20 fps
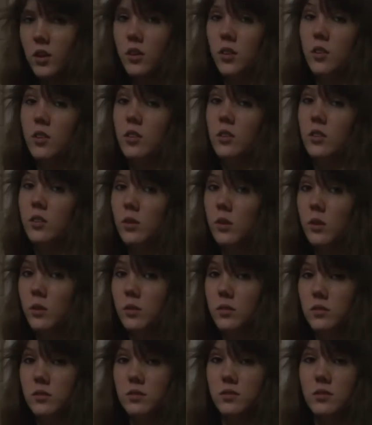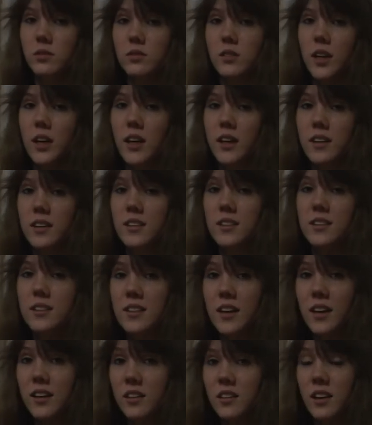So Hannah's
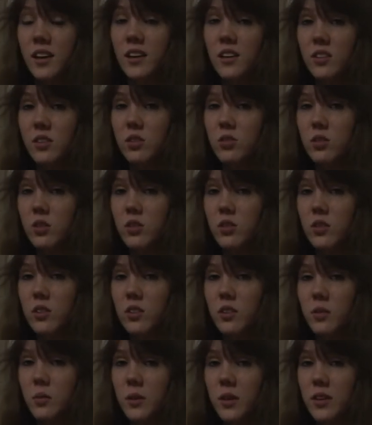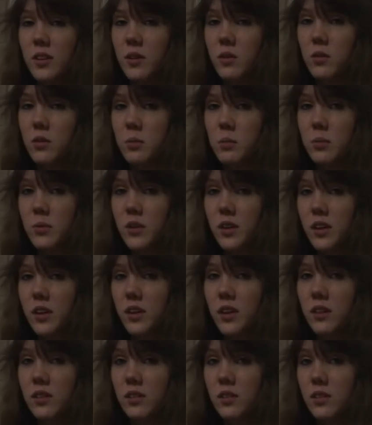dad had a stroke this week. That was
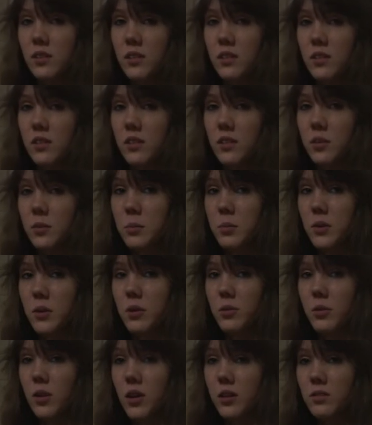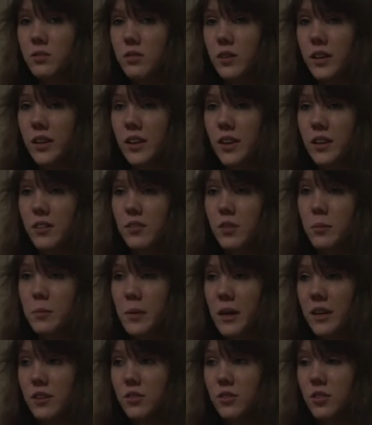pretty that was pretty rough. I can't even
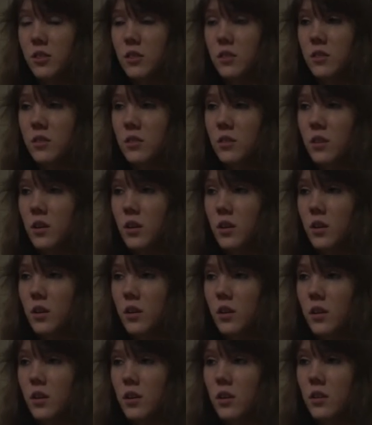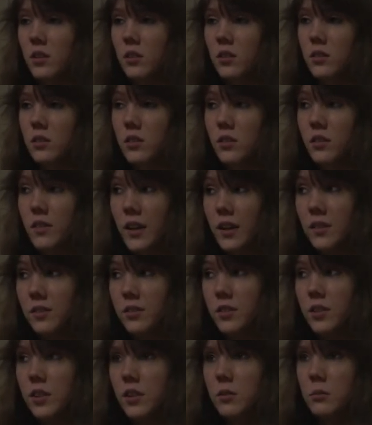imagine.
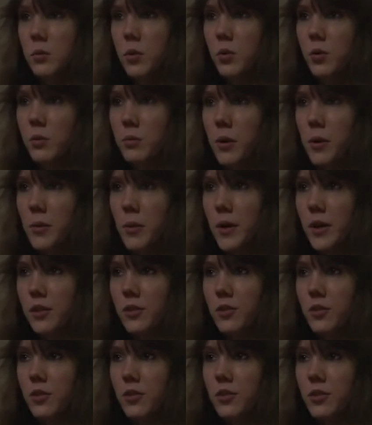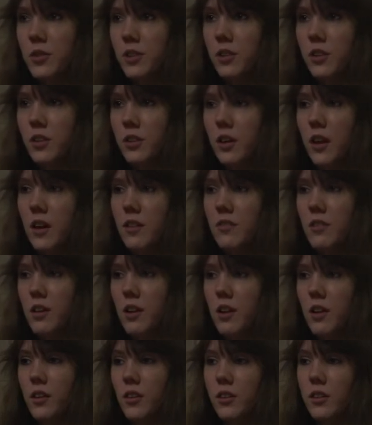Thankfully both my parents are still alive and
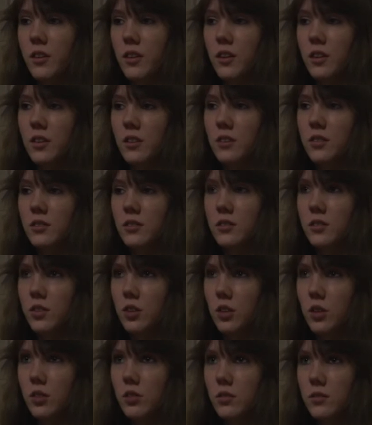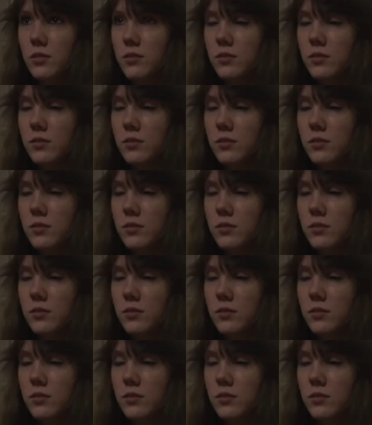healthy and, you know,